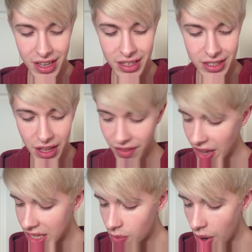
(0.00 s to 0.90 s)
So the
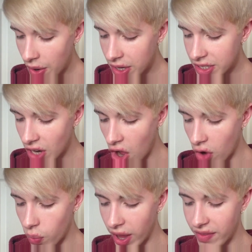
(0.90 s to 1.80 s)
first one I'm going to start
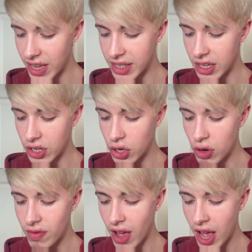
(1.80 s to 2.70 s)
off with is
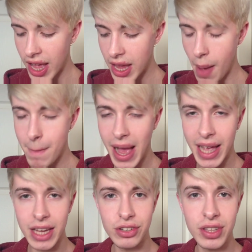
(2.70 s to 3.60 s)
Nouveau
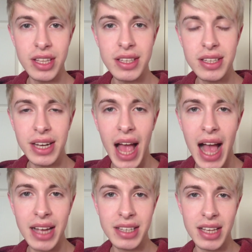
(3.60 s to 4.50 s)
Beige, and this is going to
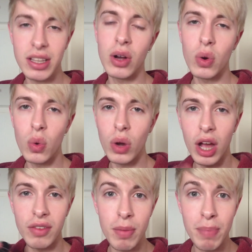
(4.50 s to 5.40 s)
act as our all
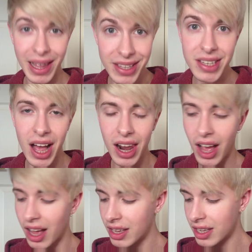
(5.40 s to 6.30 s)
over base
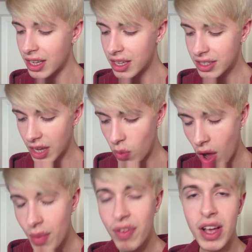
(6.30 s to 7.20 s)
colour. So
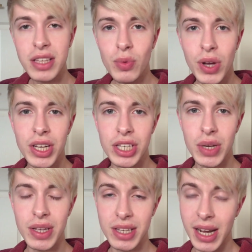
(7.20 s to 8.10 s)
what I'm first of all going to
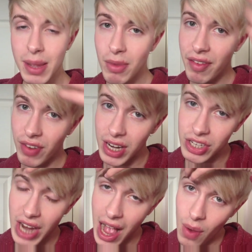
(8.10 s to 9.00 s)
do is clip my
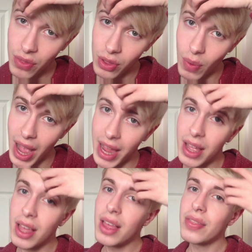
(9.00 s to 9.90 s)
fringe out of the
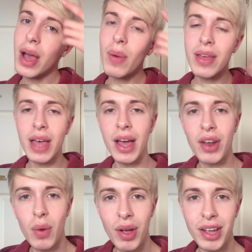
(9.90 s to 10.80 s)
way, that way
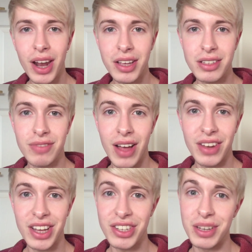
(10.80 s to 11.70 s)
then I won't get loads of
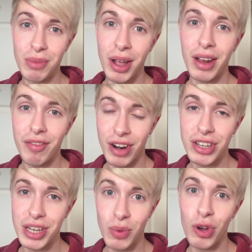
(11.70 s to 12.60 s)
foundation in my
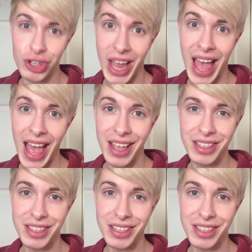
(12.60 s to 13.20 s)
freshly washed hair.